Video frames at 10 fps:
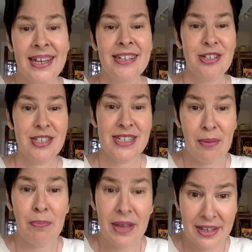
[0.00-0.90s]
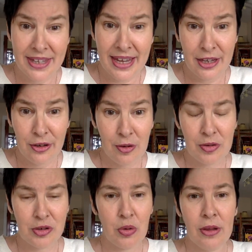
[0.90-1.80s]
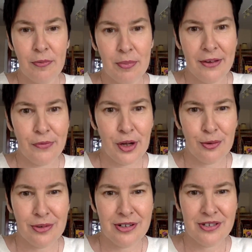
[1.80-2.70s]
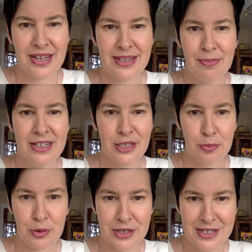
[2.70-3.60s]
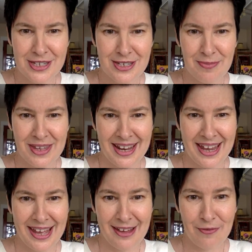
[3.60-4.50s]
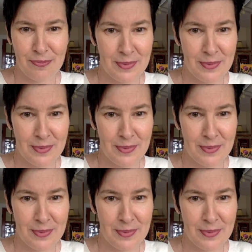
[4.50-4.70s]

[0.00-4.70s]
just say a big thank you to all of my followers and my support system that I have,